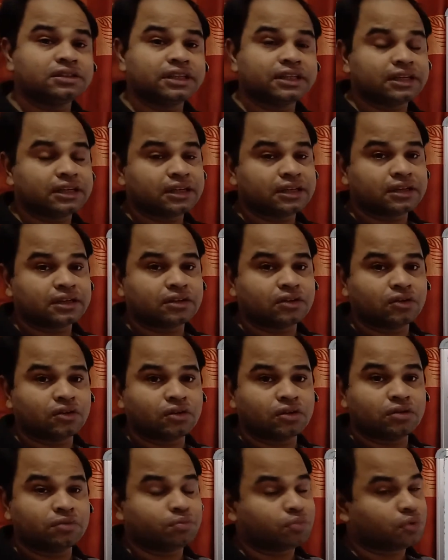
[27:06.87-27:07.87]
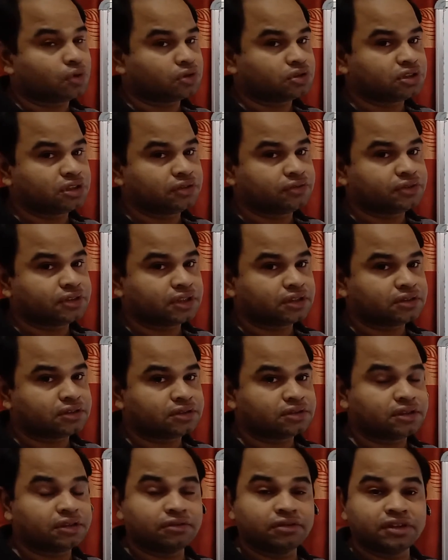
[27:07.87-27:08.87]
all positive charges, they will
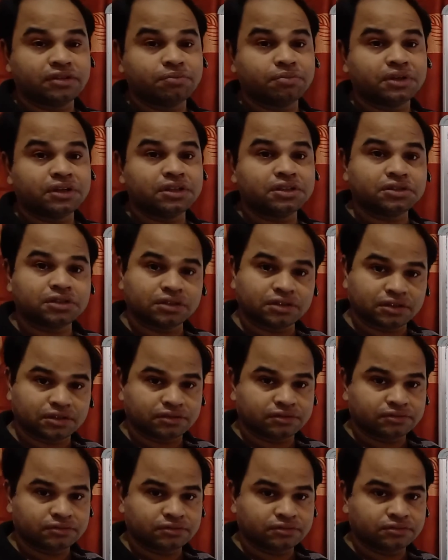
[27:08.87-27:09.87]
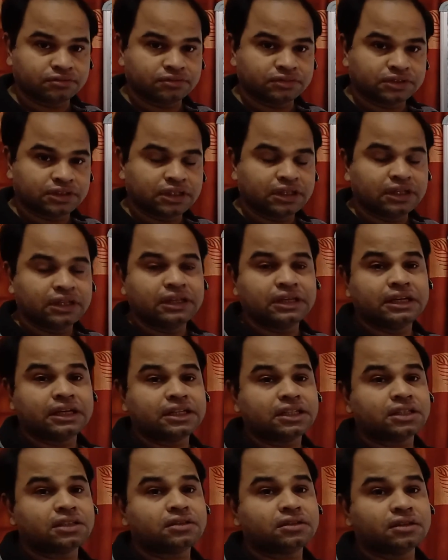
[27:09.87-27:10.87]
repel each other.
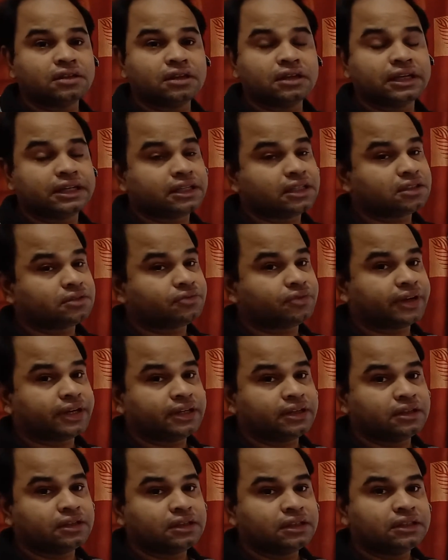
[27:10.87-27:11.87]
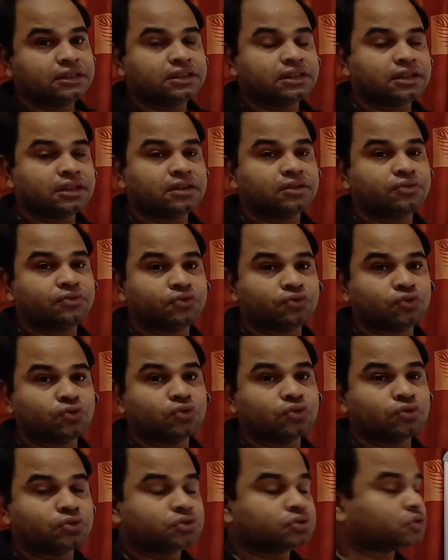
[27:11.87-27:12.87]
Let us find the force
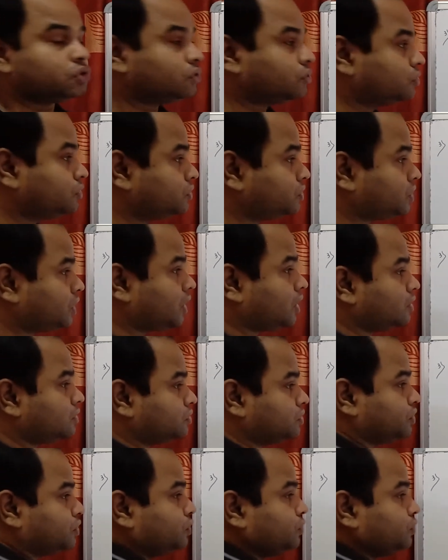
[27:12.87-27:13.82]
on charge Q1.